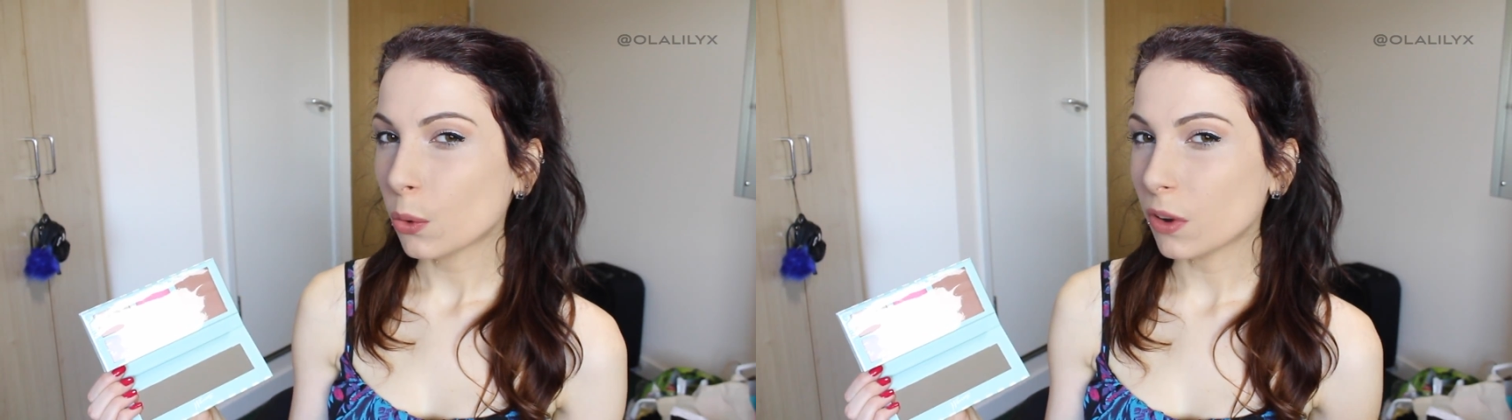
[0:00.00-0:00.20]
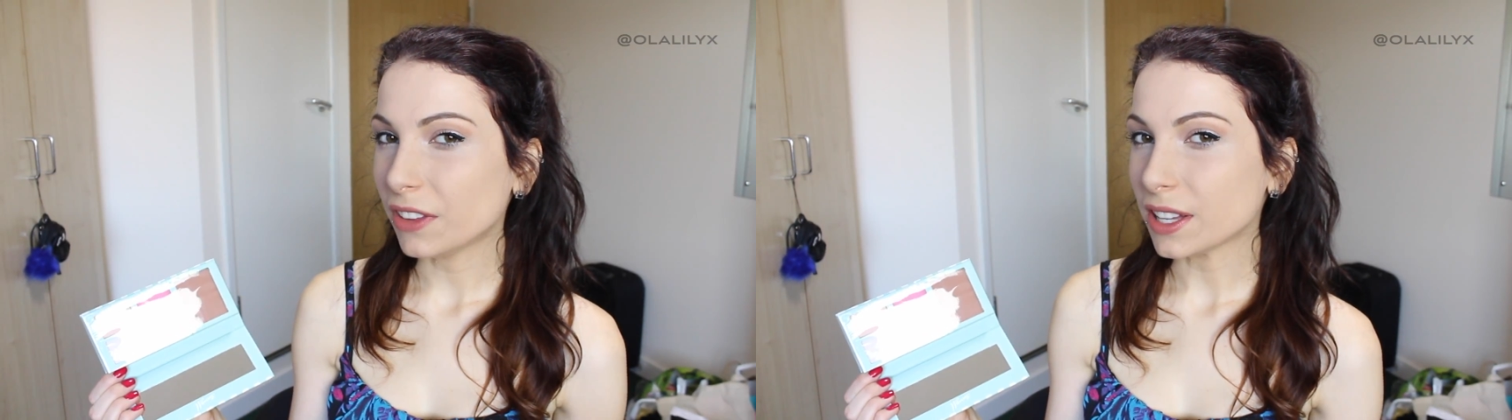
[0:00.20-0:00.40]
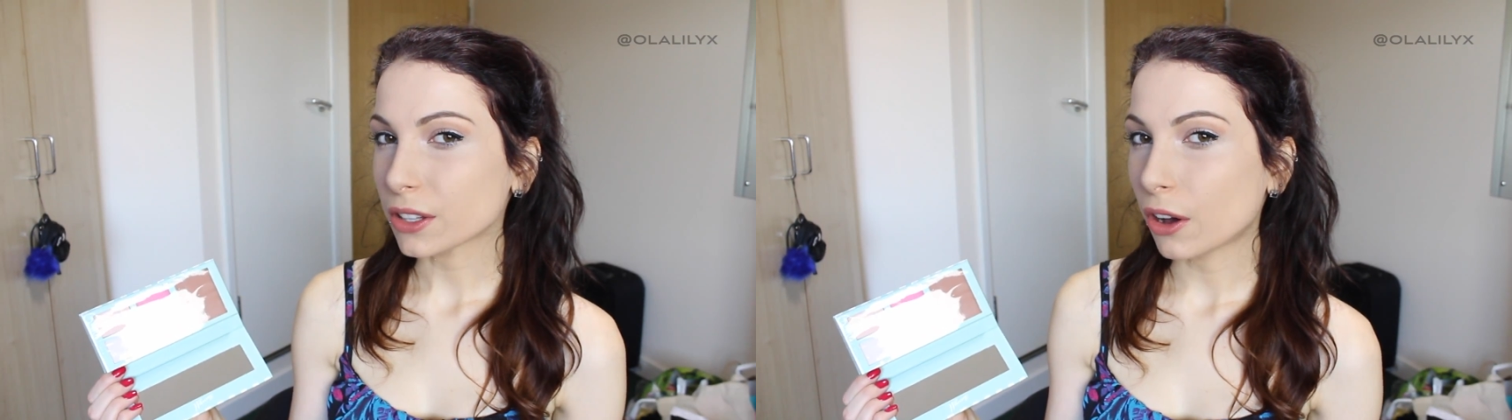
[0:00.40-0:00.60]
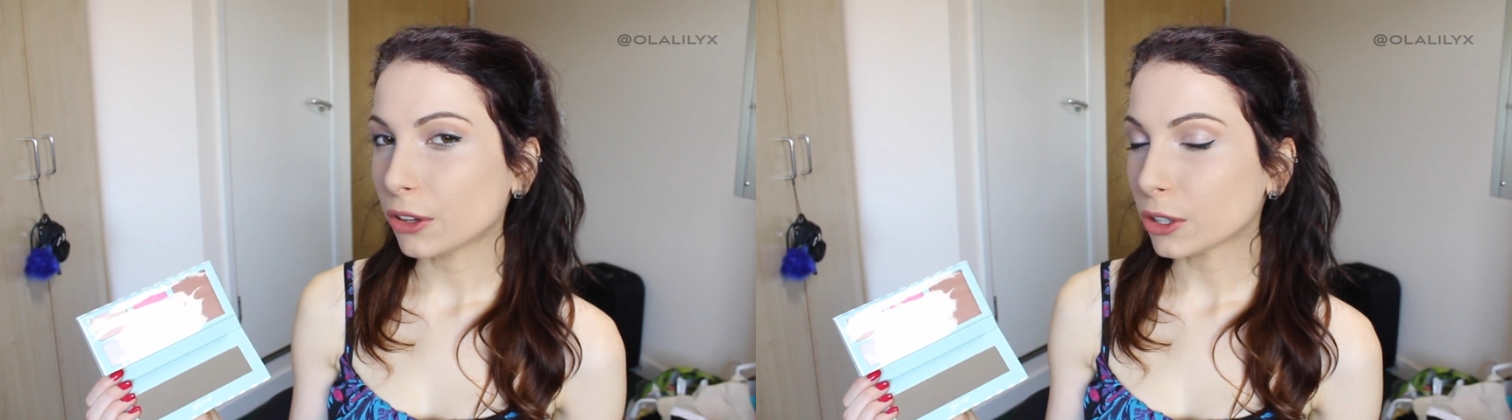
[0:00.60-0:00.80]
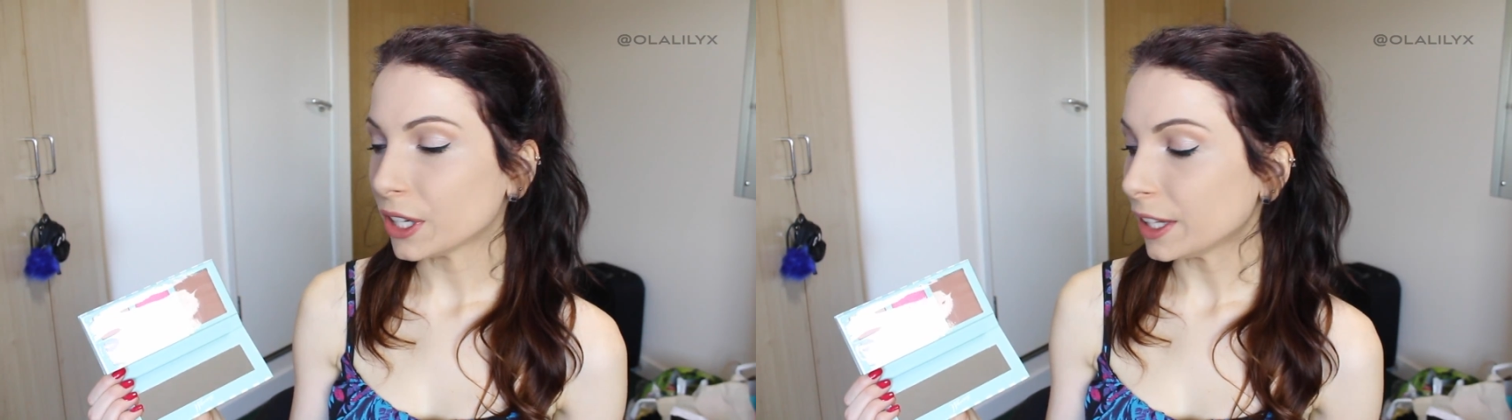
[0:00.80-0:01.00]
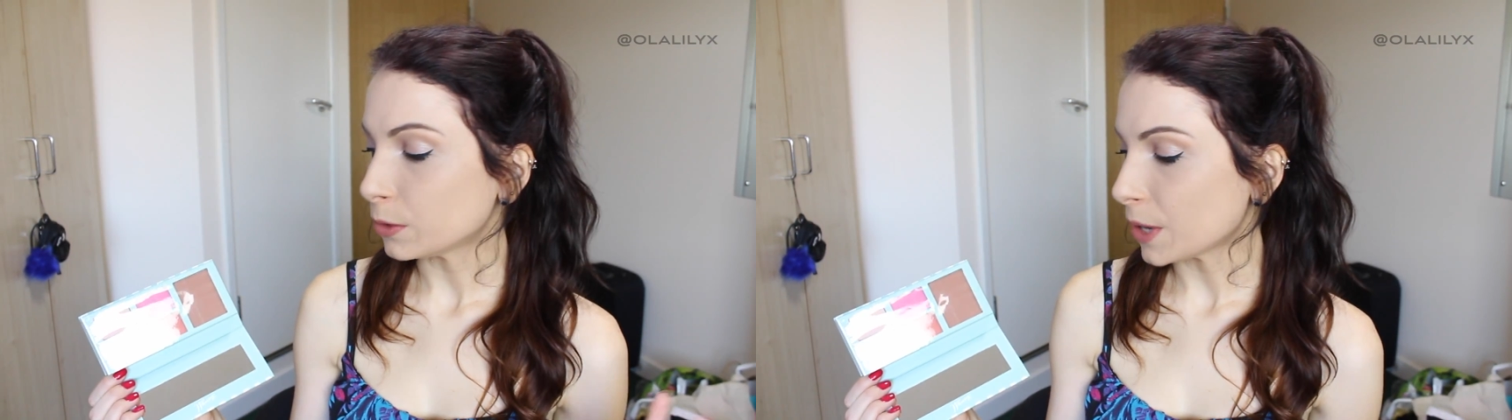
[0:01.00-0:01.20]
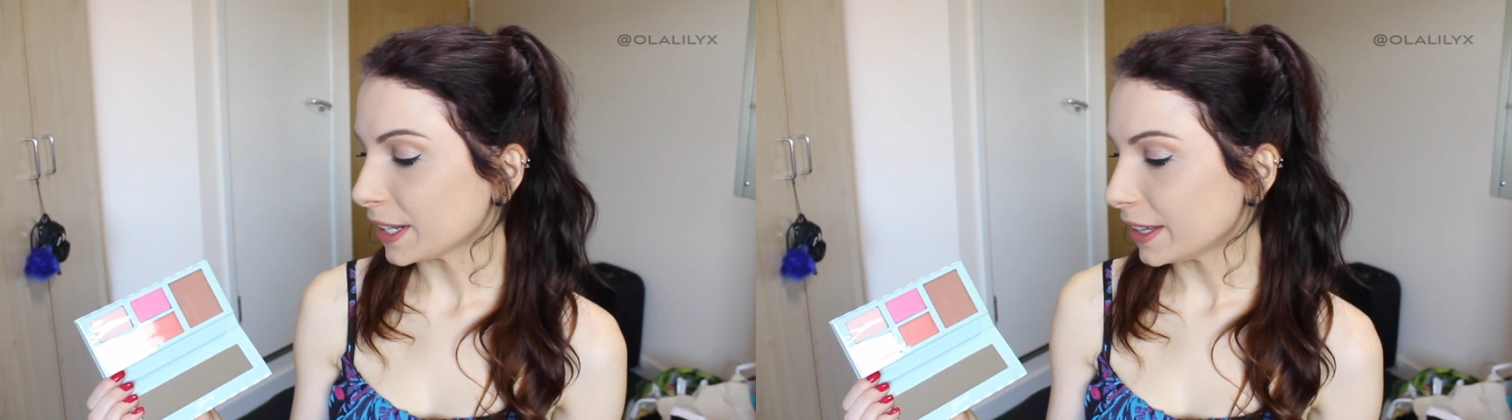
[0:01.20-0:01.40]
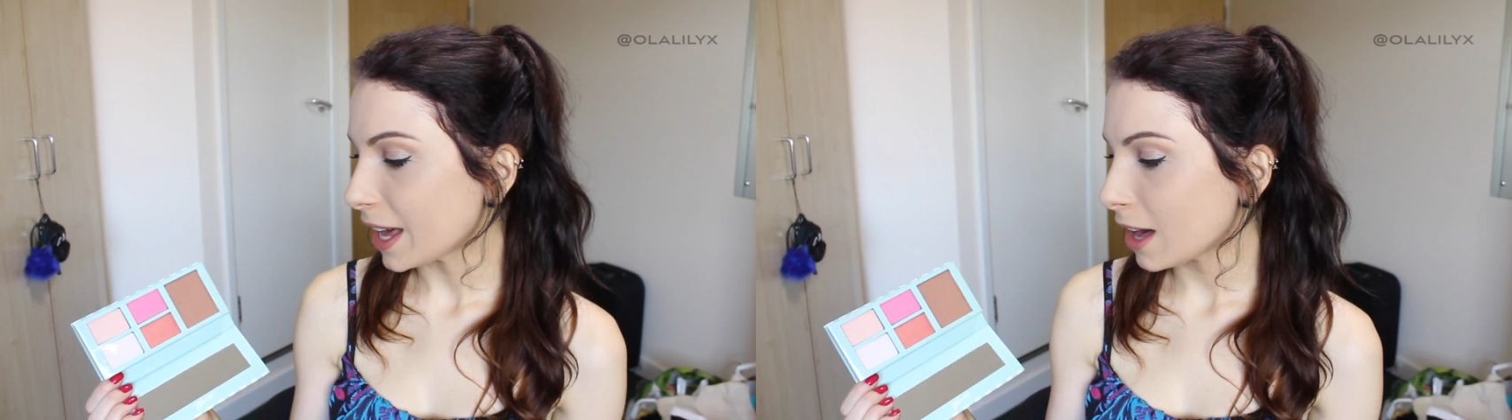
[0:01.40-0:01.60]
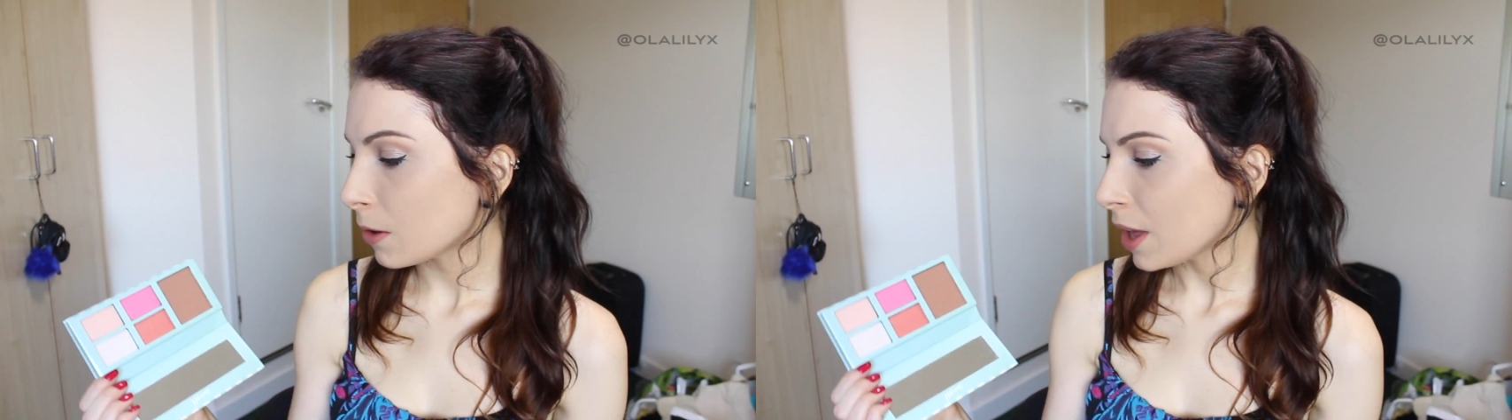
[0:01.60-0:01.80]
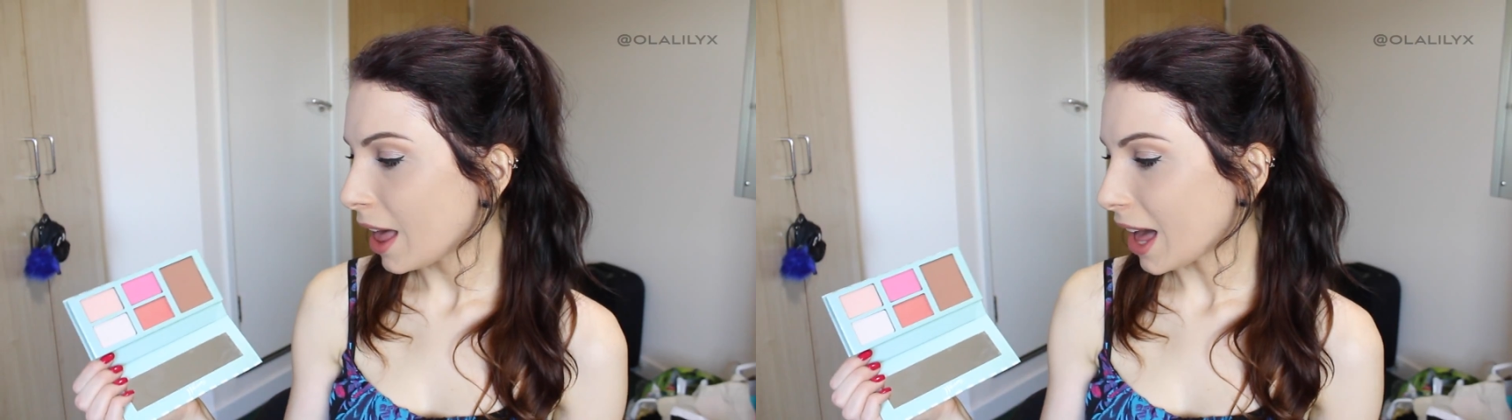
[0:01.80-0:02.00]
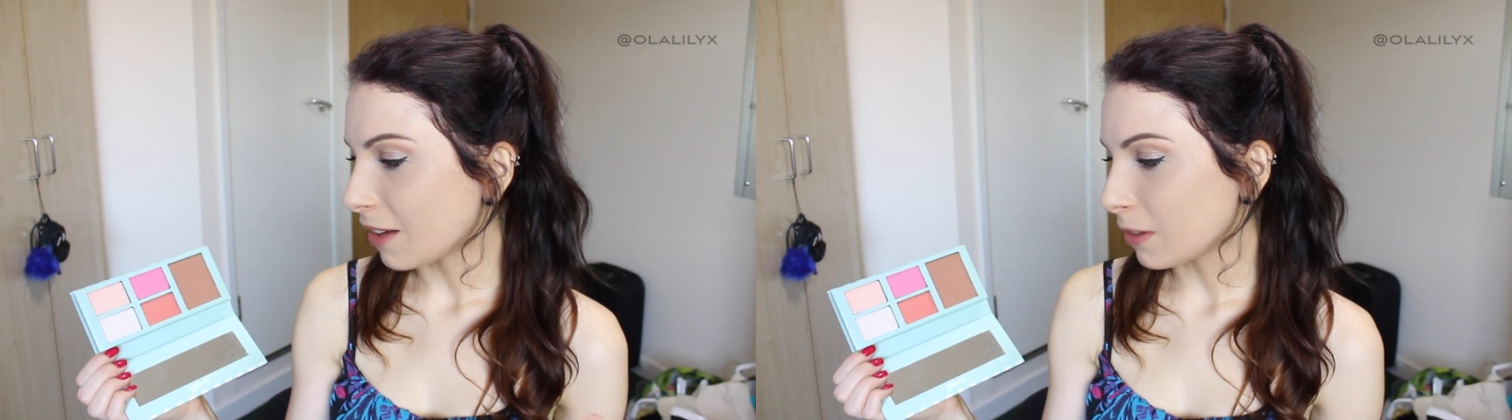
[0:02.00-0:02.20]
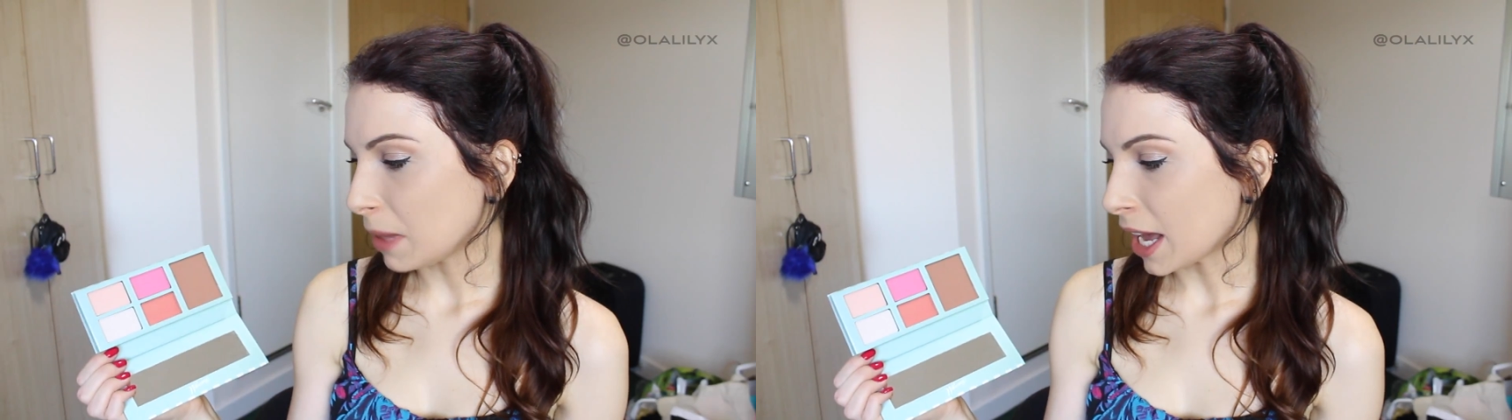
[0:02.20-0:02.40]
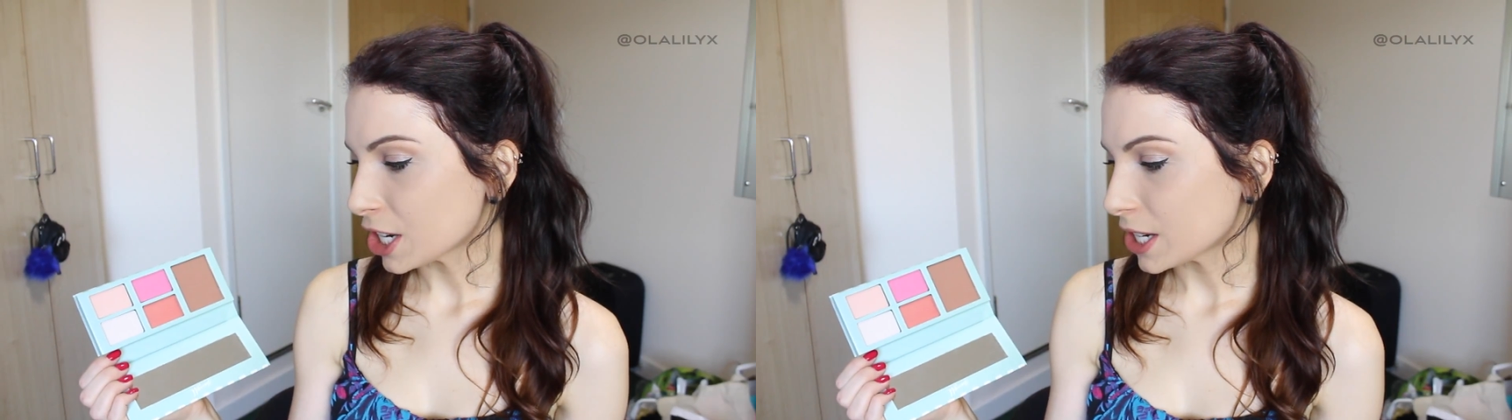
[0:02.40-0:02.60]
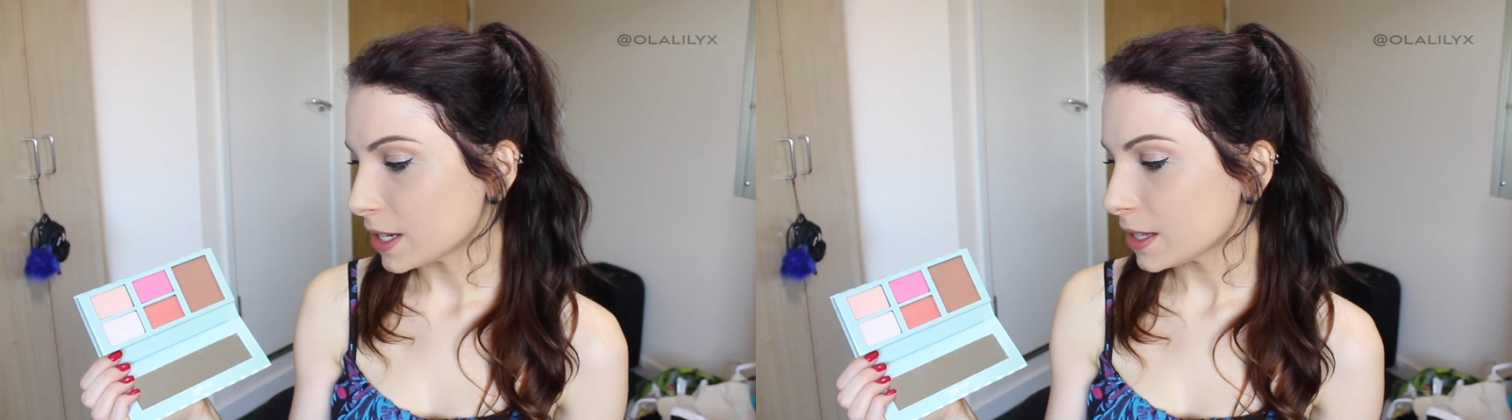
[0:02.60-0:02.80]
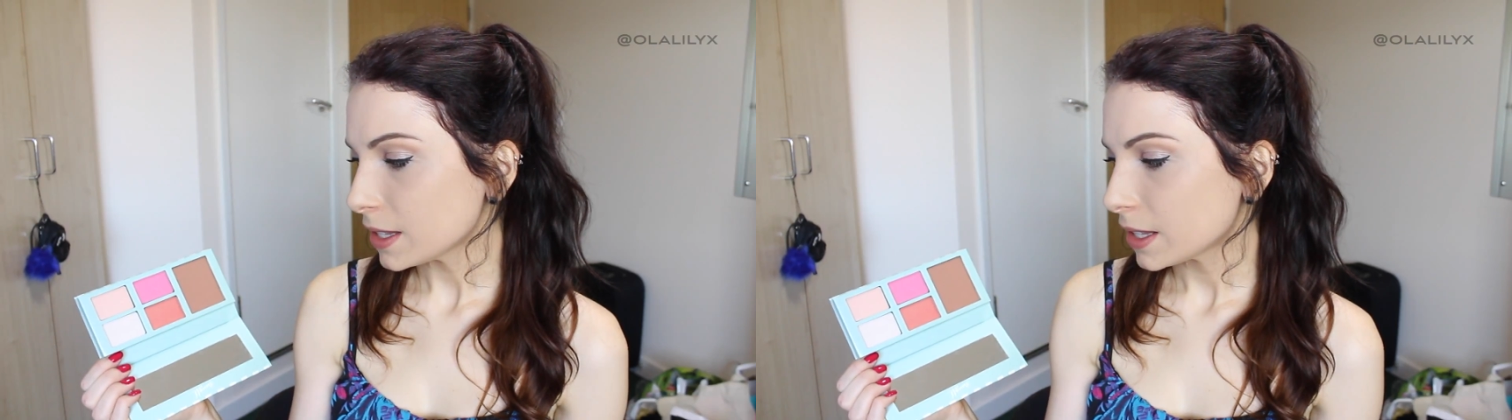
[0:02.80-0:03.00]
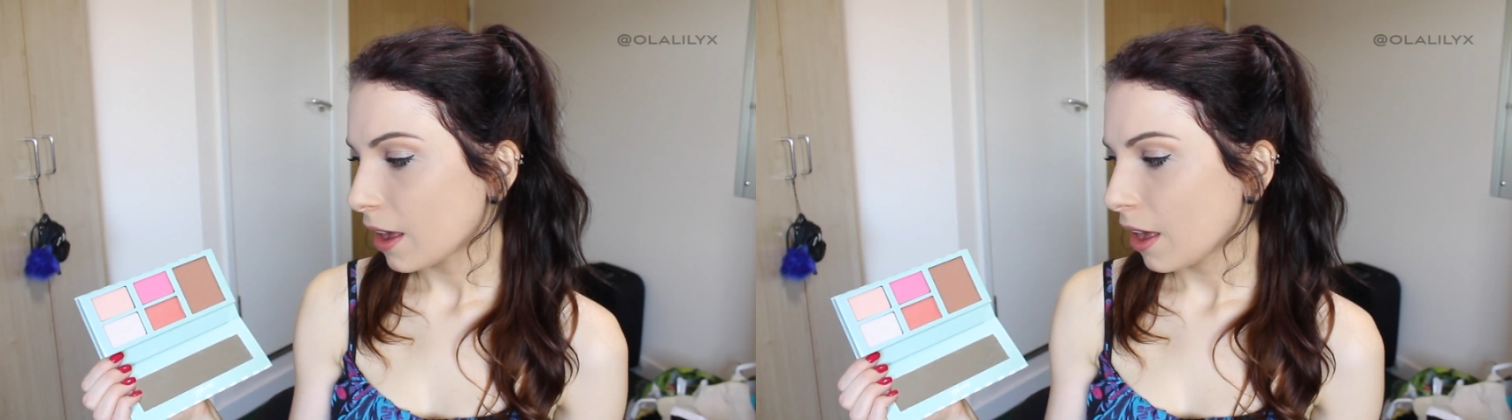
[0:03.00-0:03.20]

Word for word: with this contour kit right now are the blushes.